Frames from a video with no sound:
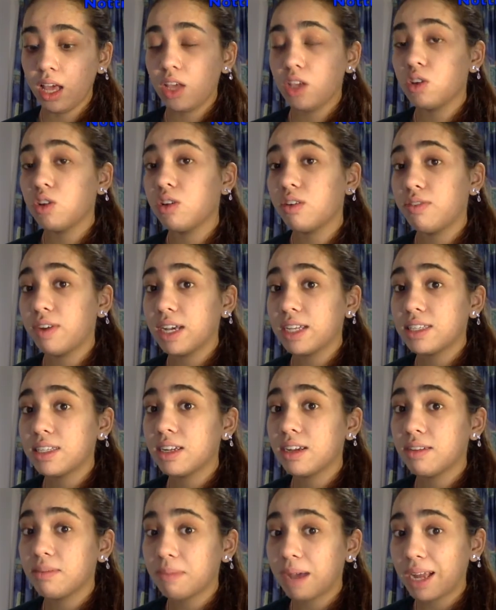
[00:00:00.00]

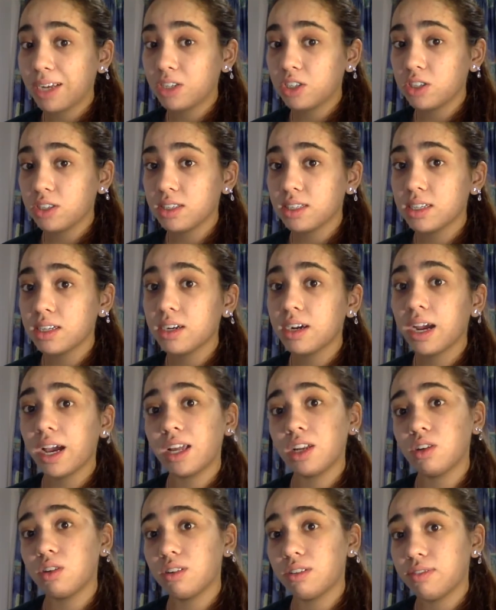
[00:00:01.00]
University of Manchester
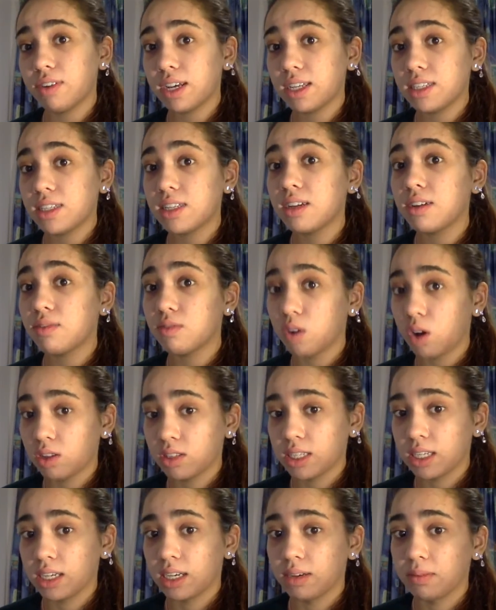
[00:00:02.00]
and University of
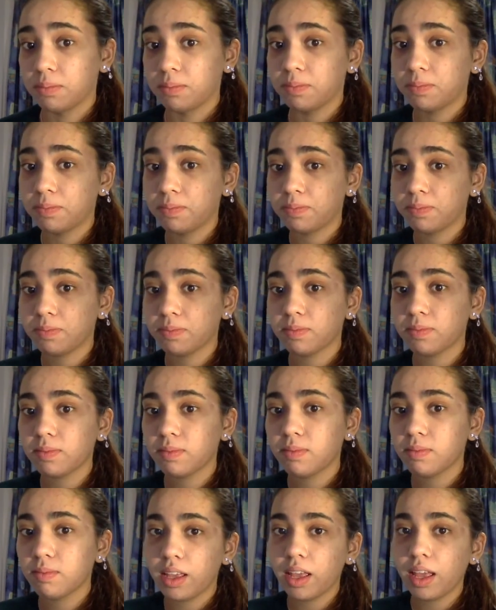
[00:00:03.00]
Nottingham.
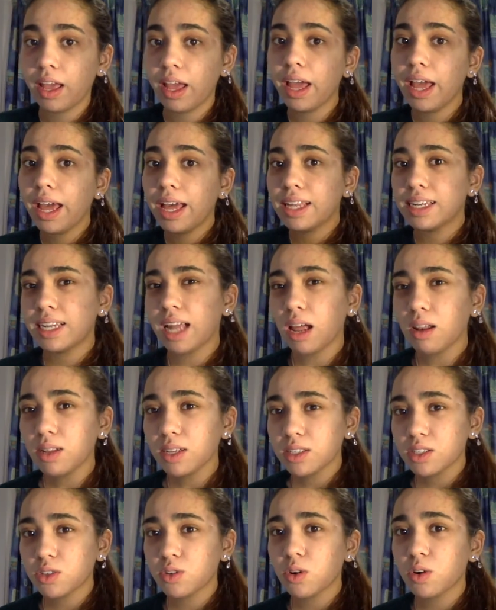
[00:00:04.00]
Now
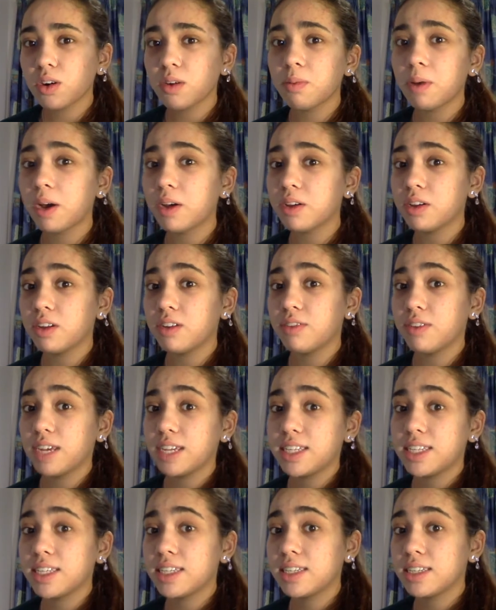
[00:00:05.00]
let's talk about
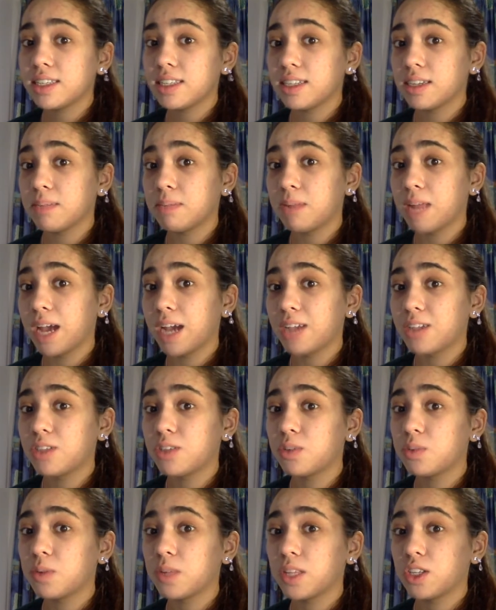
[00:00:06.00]
universities to apply
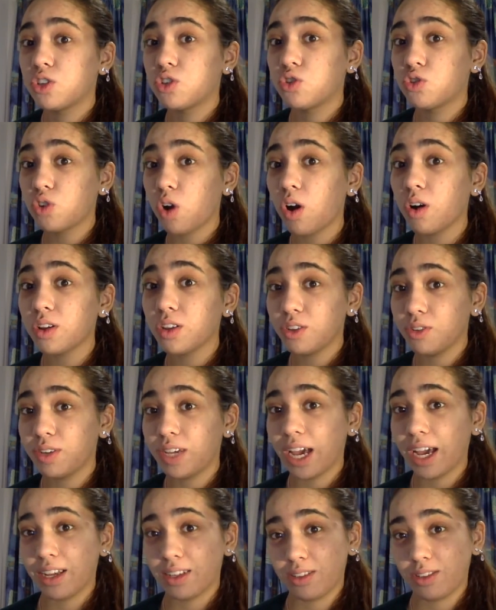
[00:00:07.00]
to with a strong
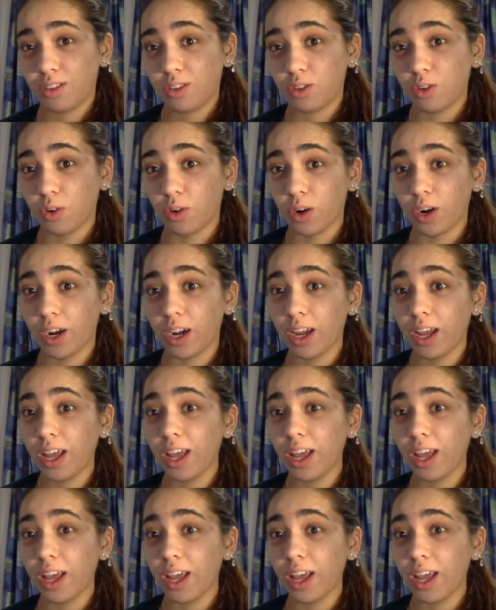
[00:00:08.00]
UCAT score.